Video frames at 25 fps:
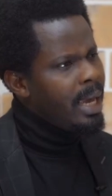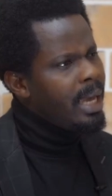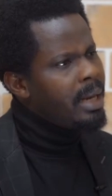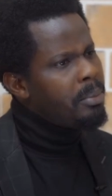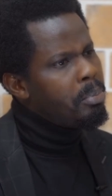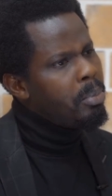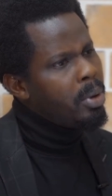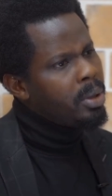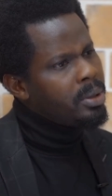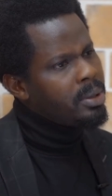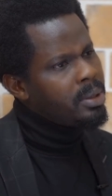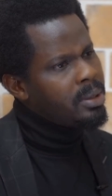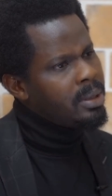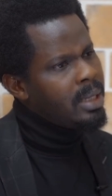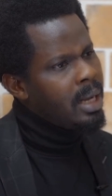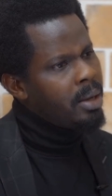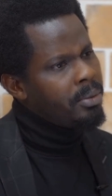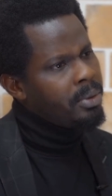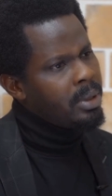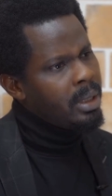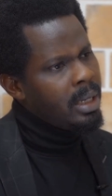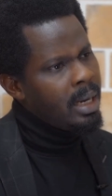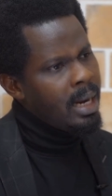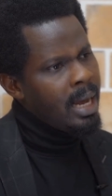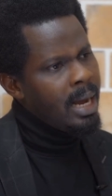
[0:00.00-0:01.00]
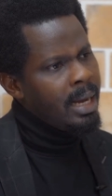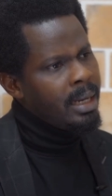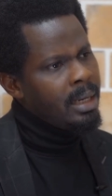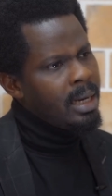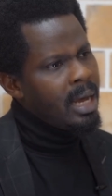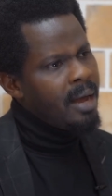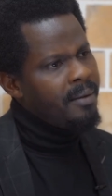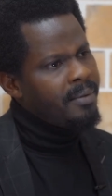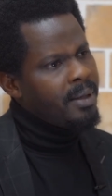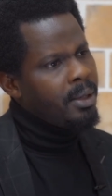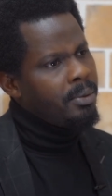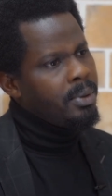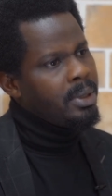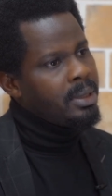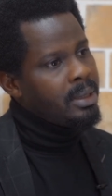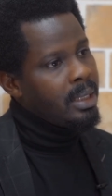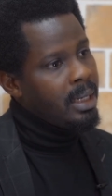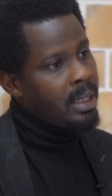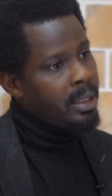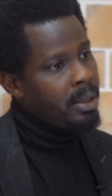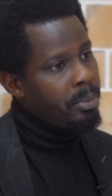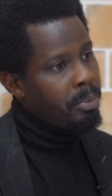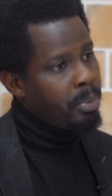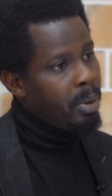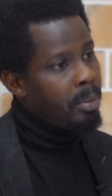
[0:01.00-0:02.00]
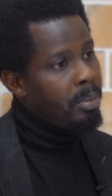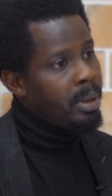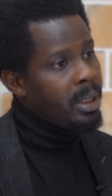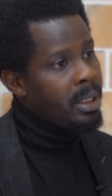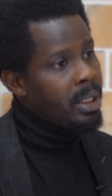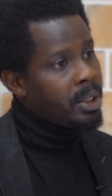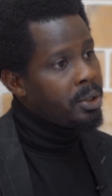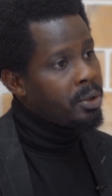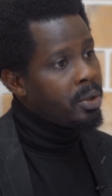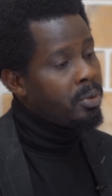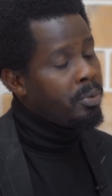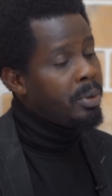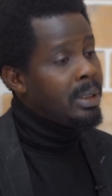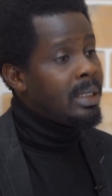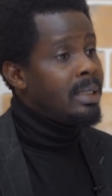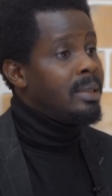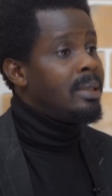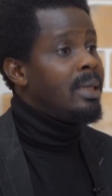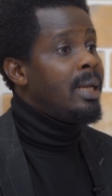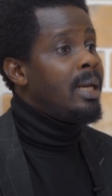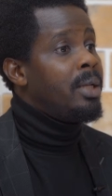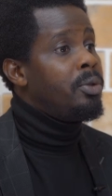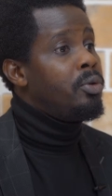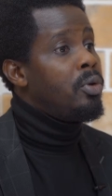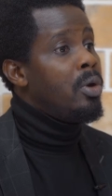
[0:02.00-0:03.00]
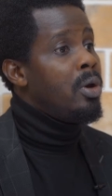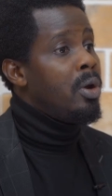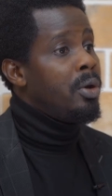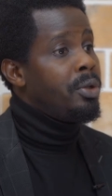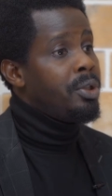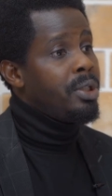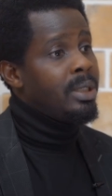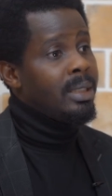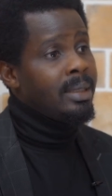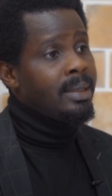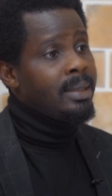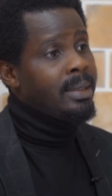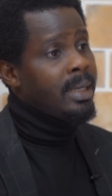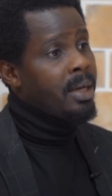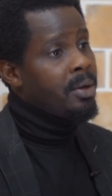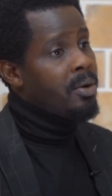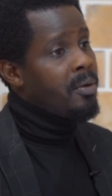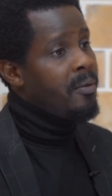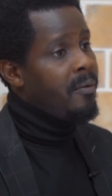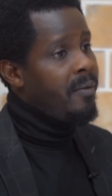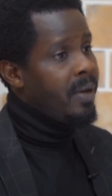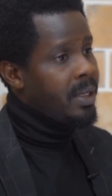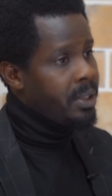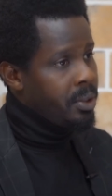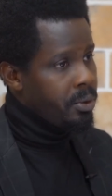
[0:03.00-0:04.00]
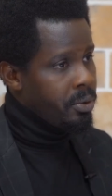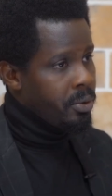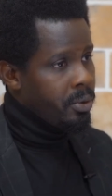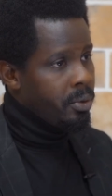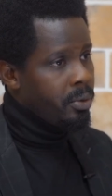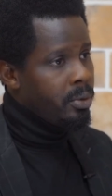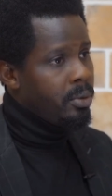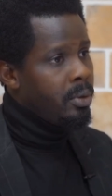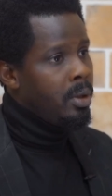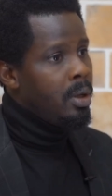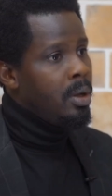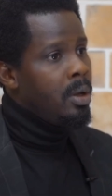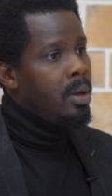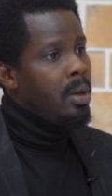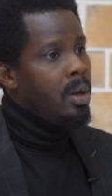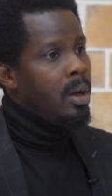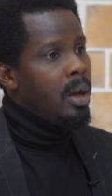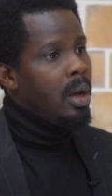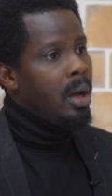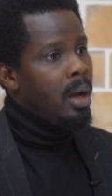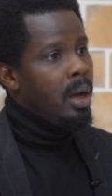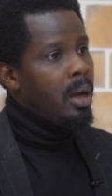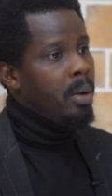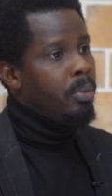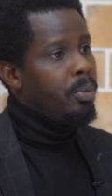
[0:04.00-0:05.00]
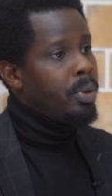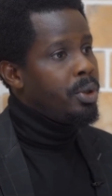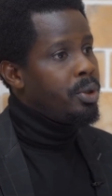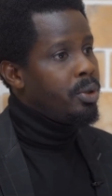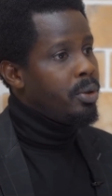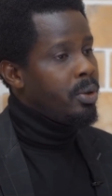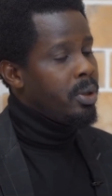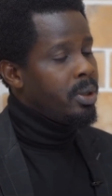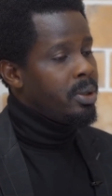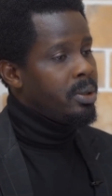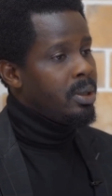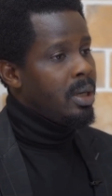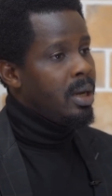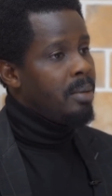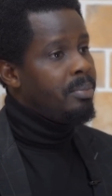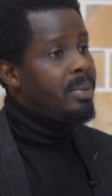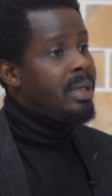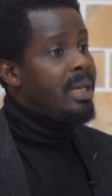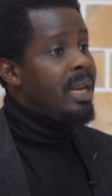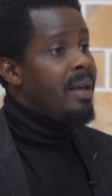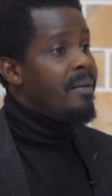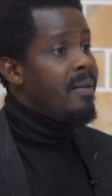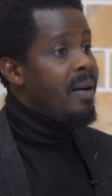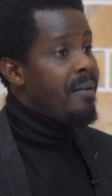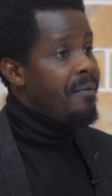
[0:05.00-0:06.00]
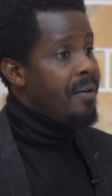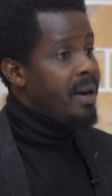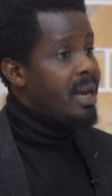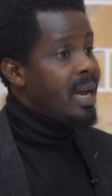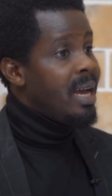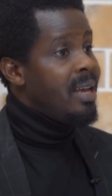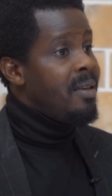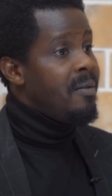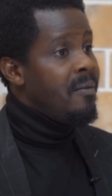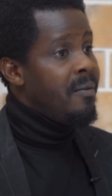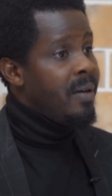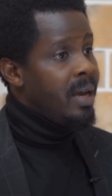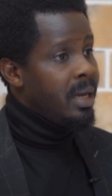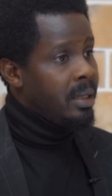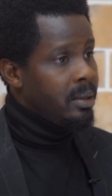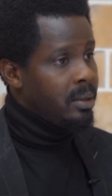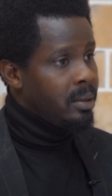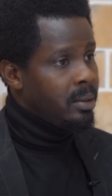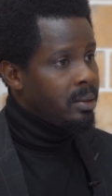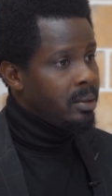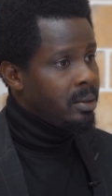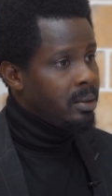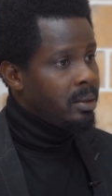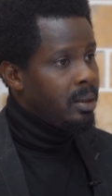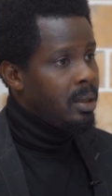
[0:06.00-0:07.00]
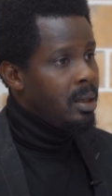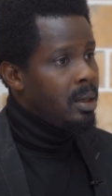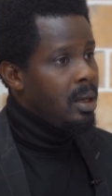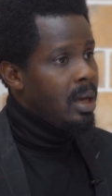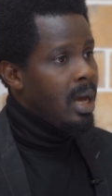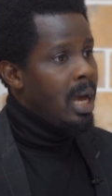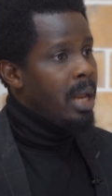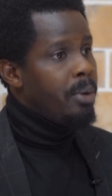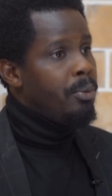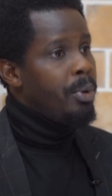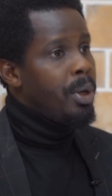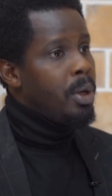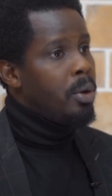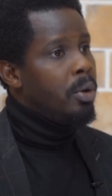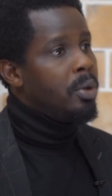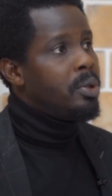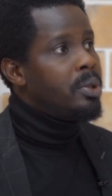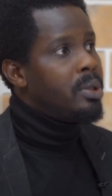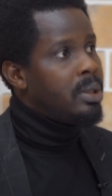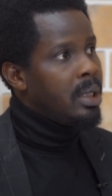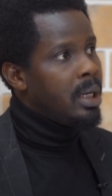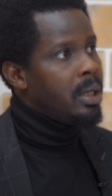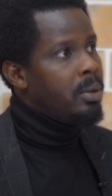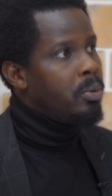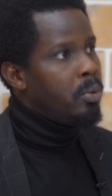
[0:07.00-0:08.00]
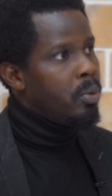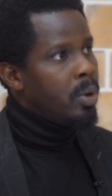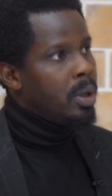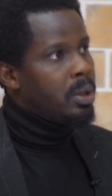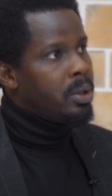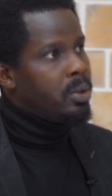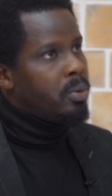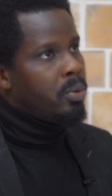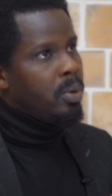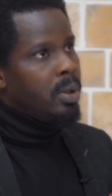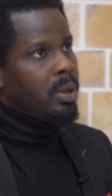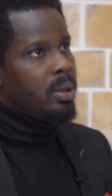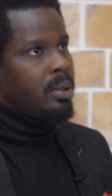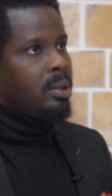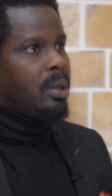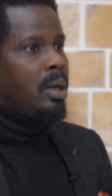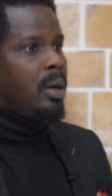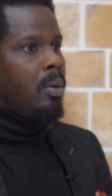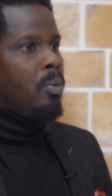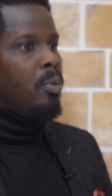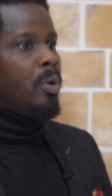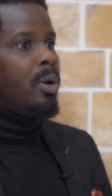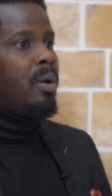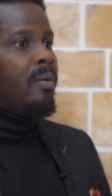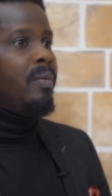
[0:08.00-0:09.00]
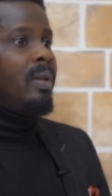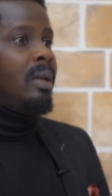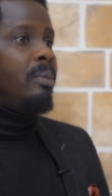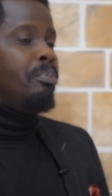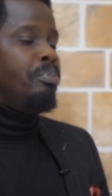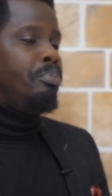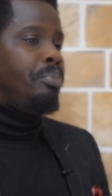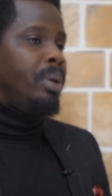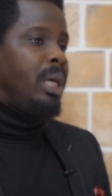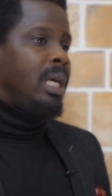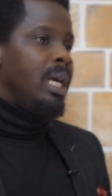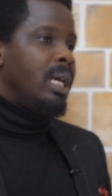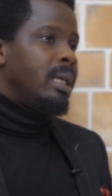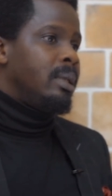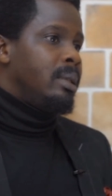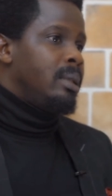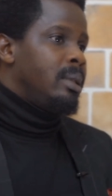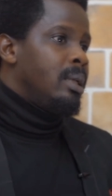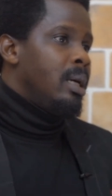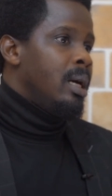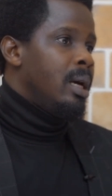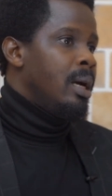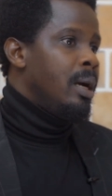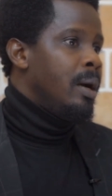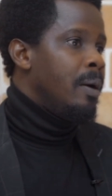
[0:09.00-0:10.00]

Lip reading: 8 months down the line, after we started the publication, we decided to launch the second vertical, which was TheNerve Africa events, and we hosted what was one of the biggest